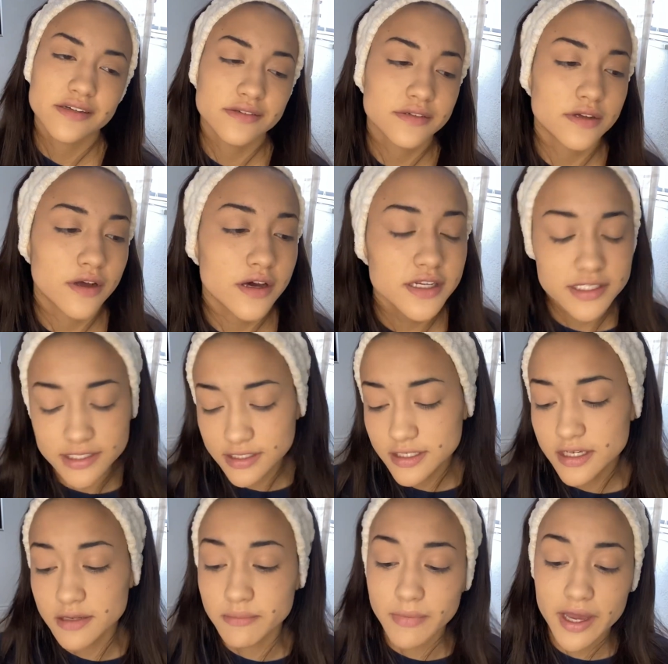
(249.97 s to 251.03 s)
Honestly,
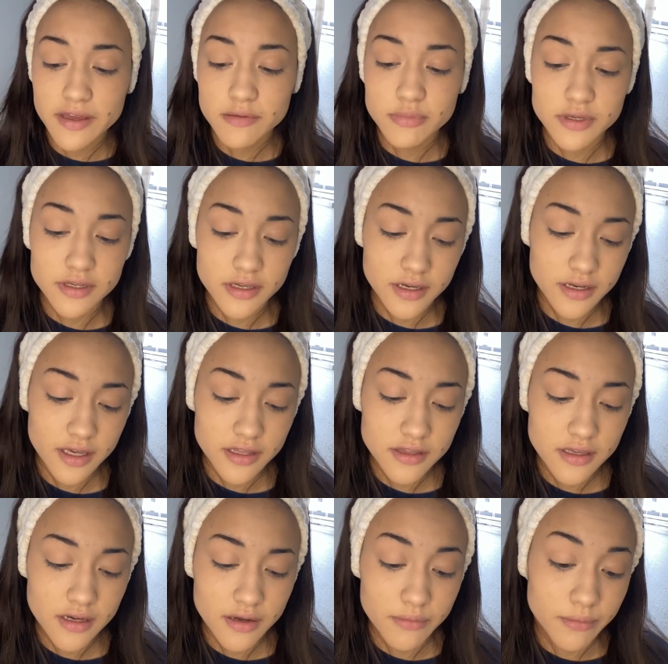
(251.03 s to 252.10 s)
in my opinion, I
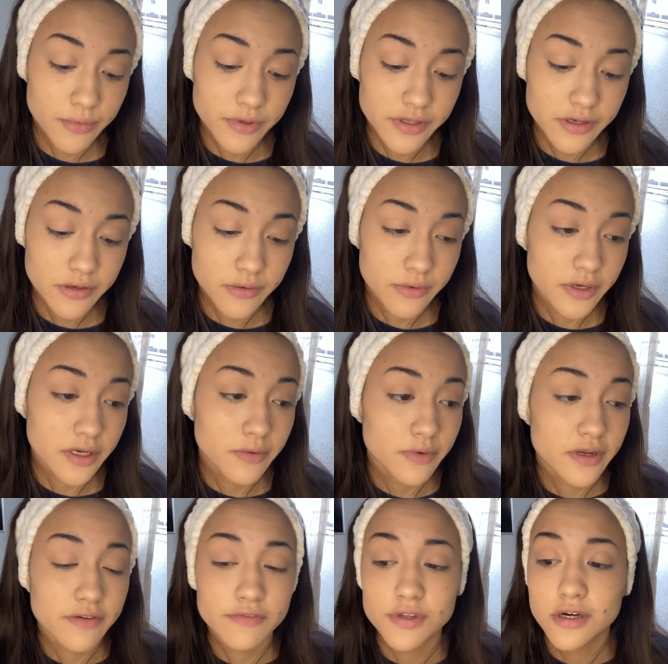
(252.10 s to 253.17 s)
think I'm really annoying when
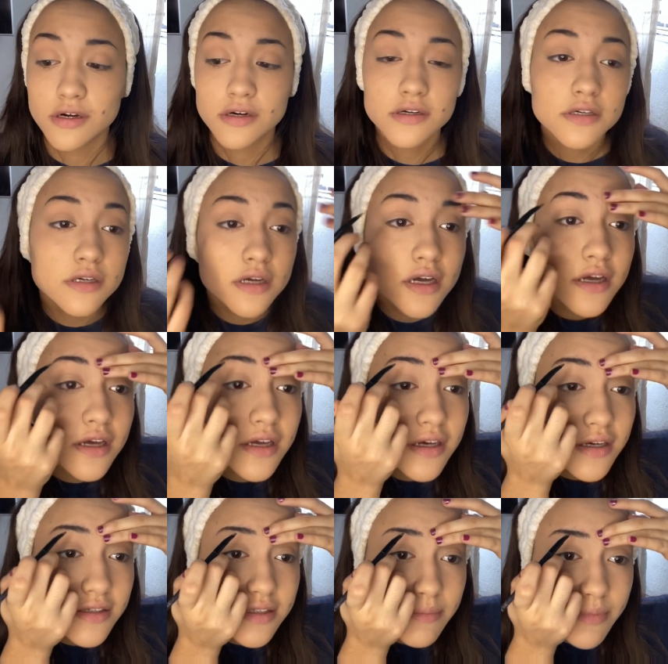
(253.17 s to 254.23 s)
I vlog
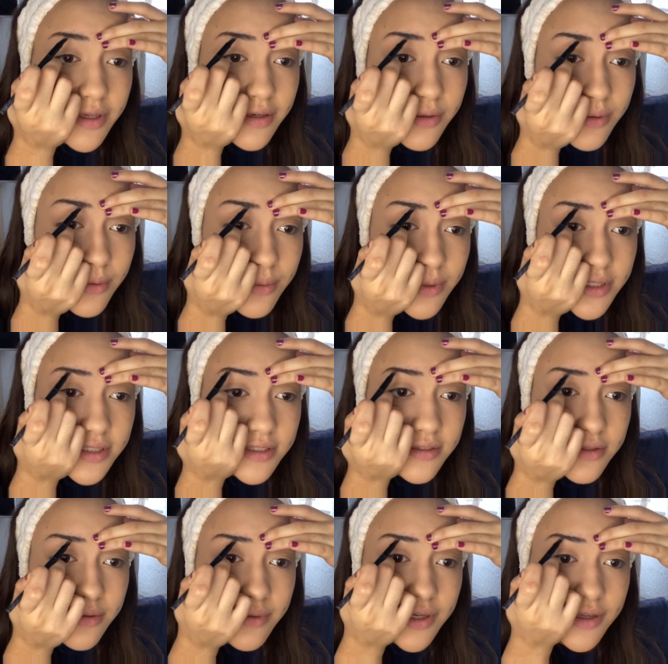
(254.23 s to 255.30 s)
because I'm like, who wants to
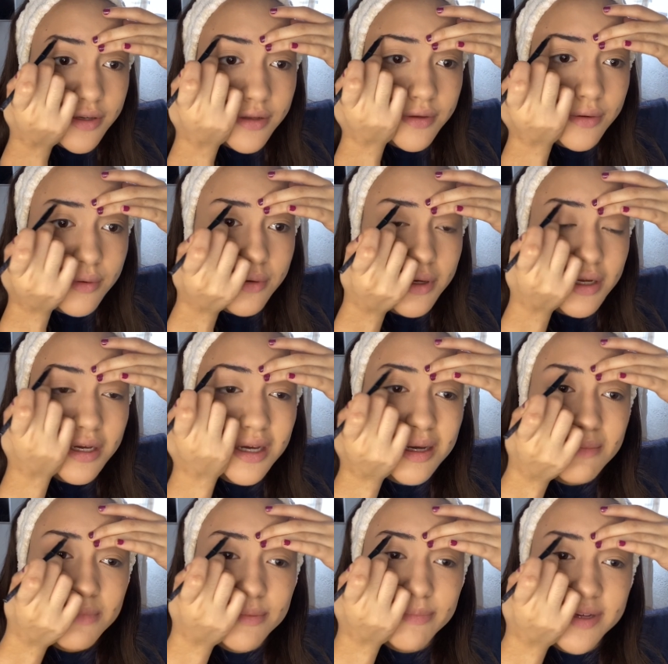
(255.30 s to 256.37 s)
know what I do?
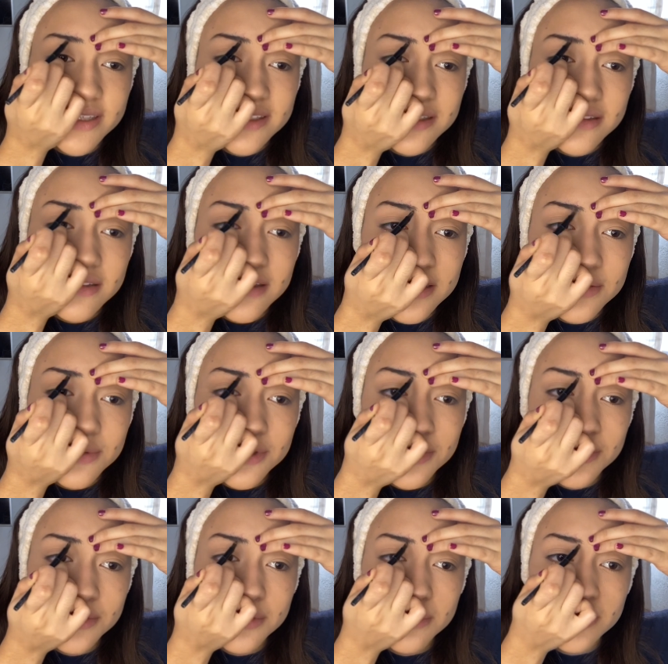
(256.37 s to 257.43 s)
But basically that's what
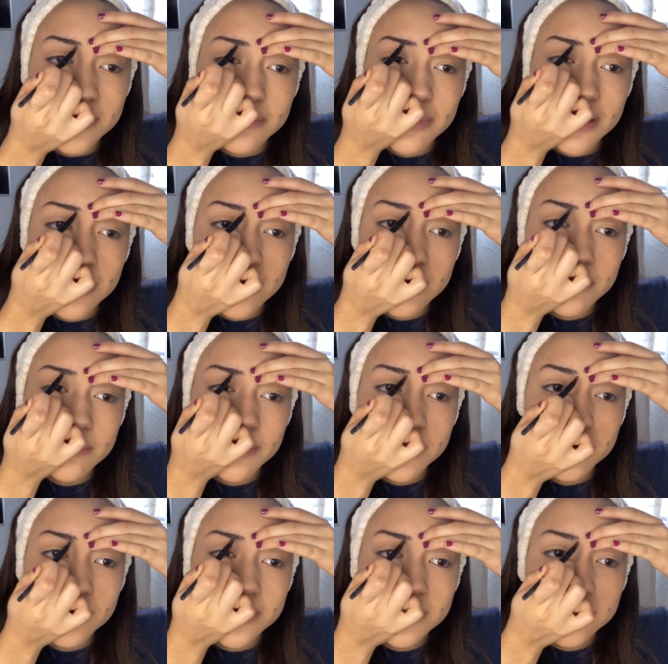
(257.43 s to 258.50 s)
YouTube is about. Everybody
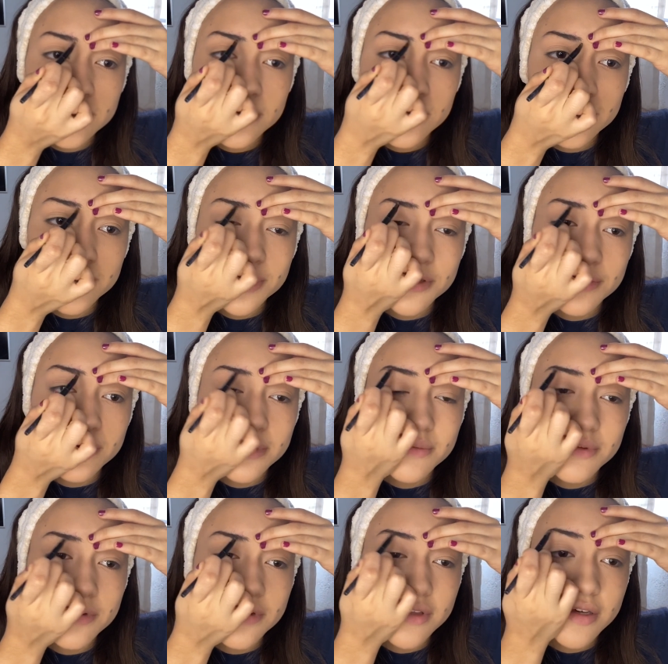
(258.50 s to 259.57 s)
wants to know what you're doing
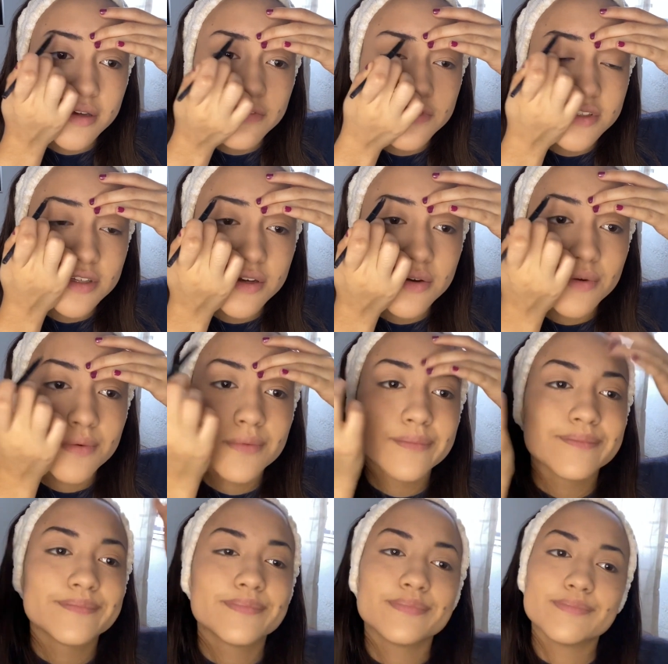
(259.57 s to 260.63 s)
with your life, so
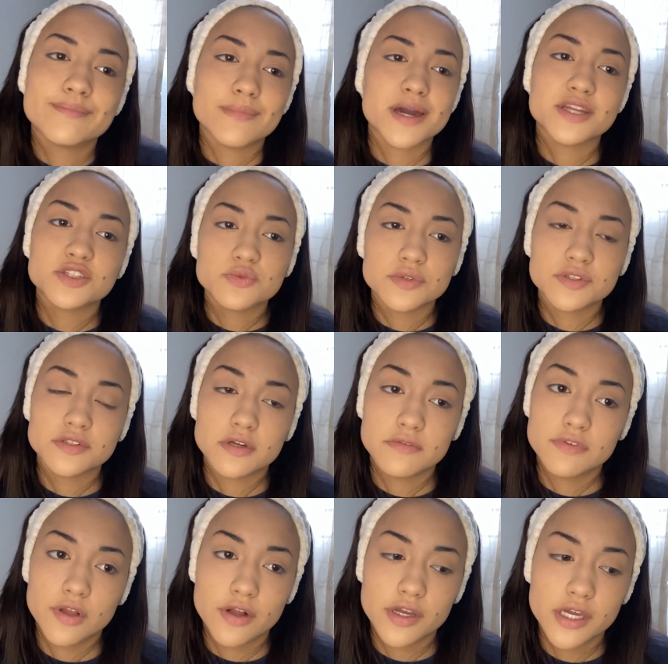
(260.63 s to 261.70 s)
you might as well start
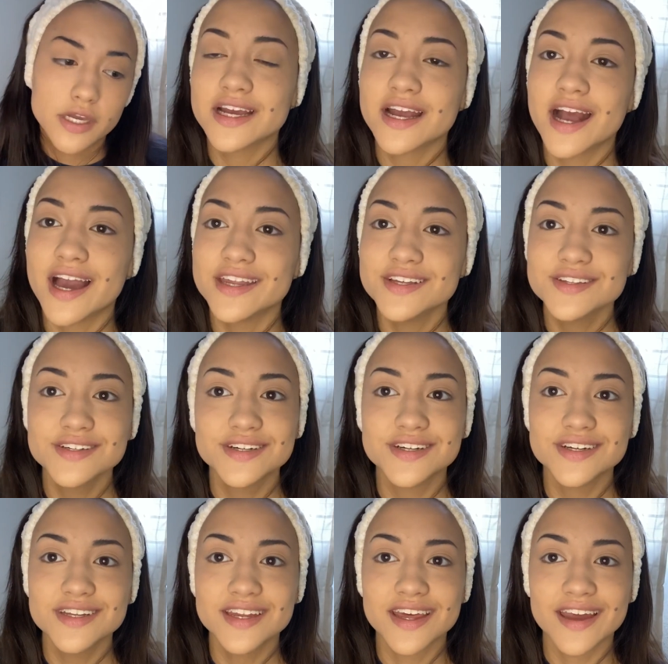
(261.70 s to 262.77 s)
vlogging. Kind of look
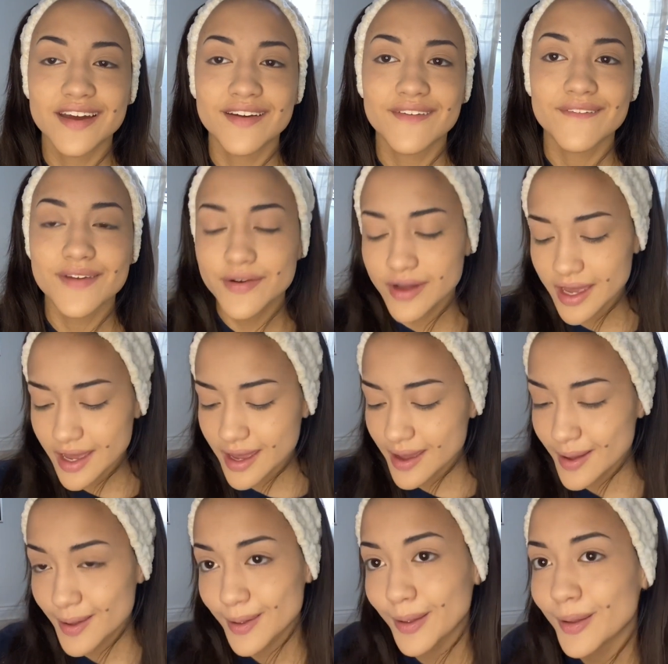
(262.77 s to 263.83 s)
good now.
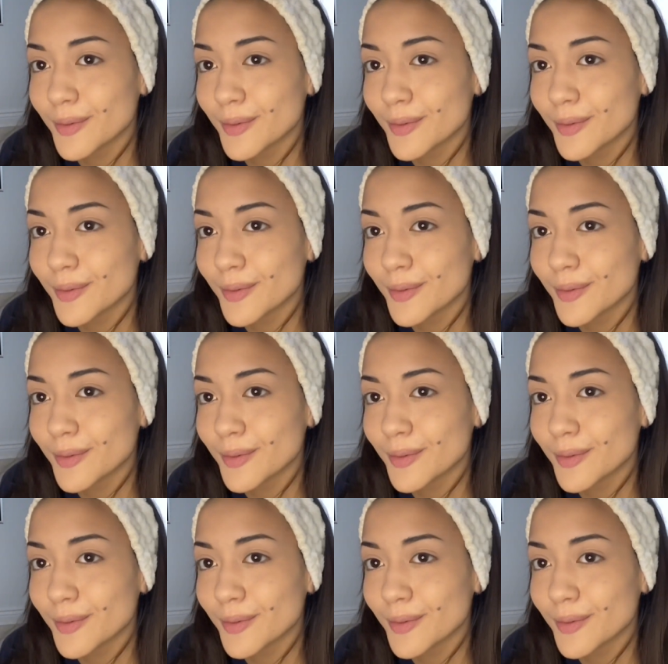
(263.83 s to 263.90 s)
Okay.